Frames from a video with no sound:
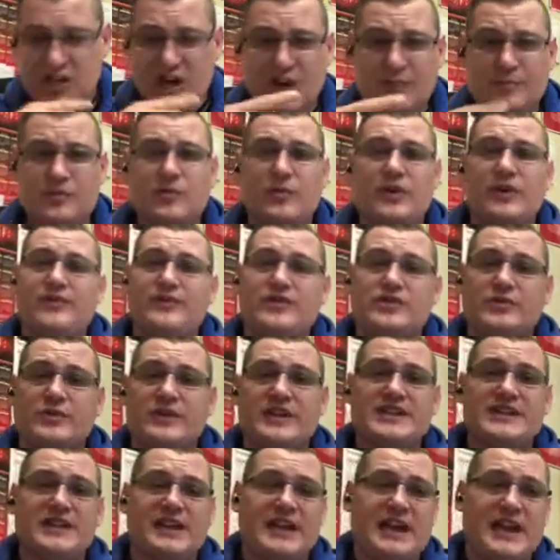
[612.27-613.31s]
one of his
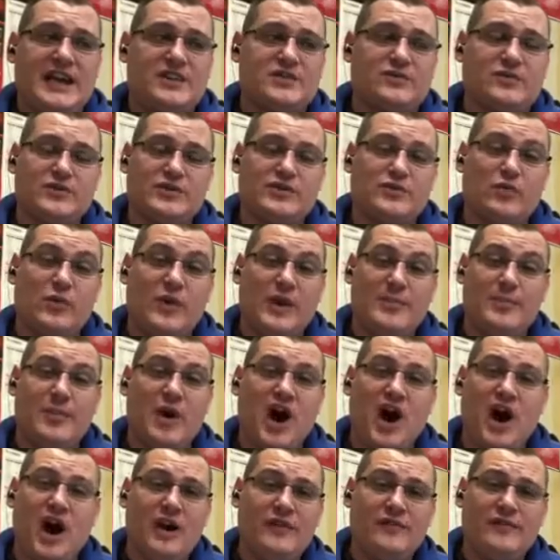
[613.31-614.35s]
recent guests was Wim
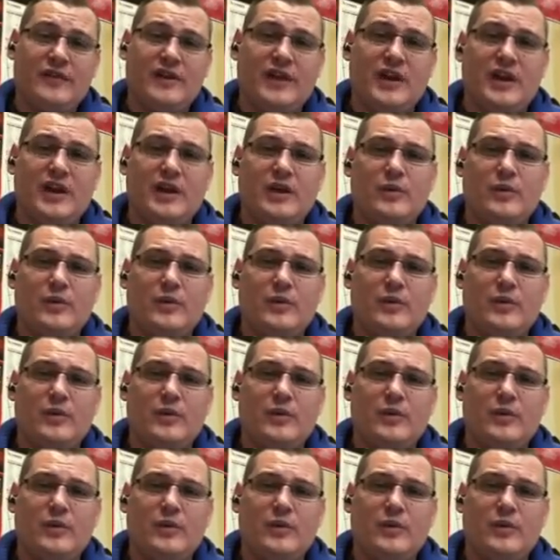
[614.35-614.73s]
Hof,